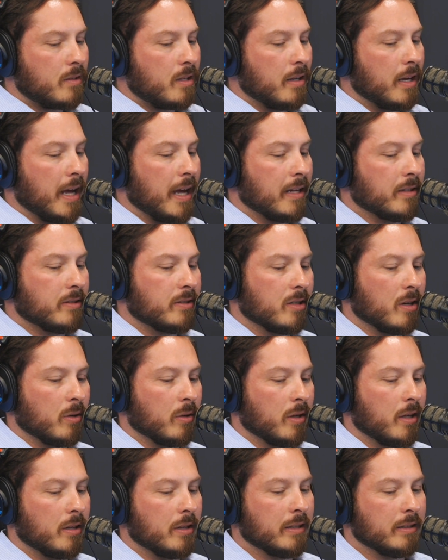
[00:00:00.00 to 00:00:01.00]
And
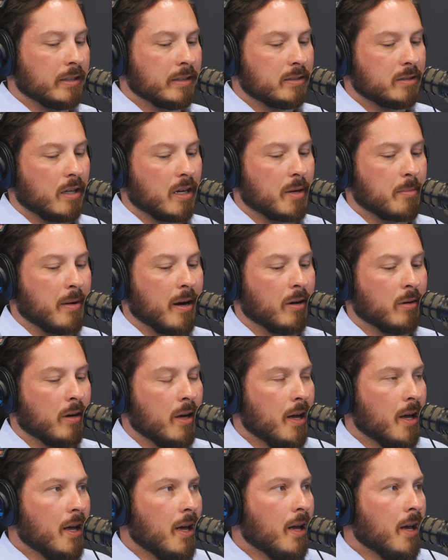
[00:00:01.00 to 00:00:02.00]
so let's talk about
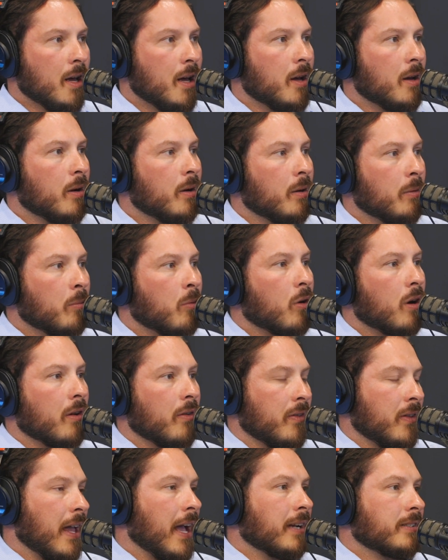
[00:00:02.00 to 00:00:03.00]
more
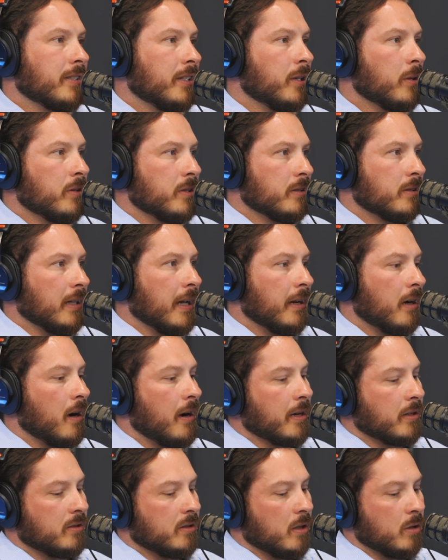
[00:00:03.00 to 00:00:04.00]
on the execution side. All
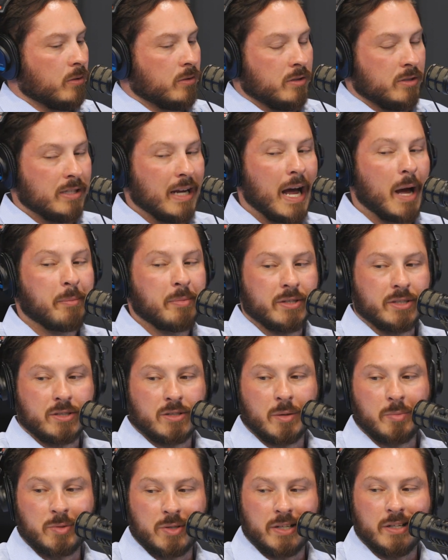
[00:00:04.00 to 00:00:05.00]
right. So job
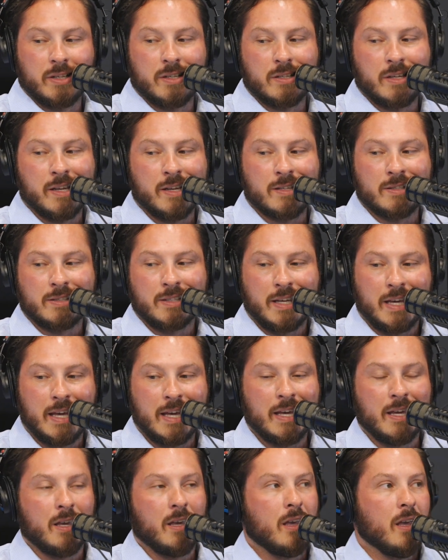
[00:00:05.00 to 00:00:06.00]
description is
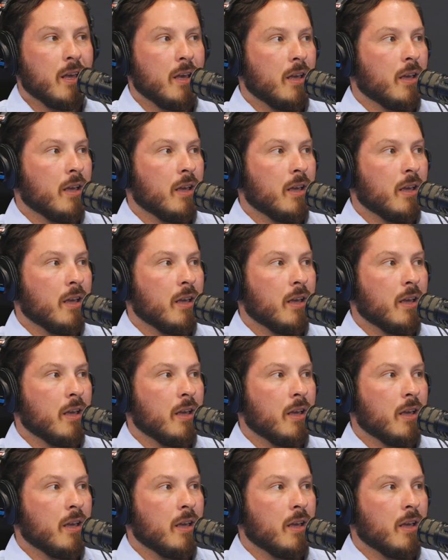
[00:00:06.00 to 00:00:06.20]
key.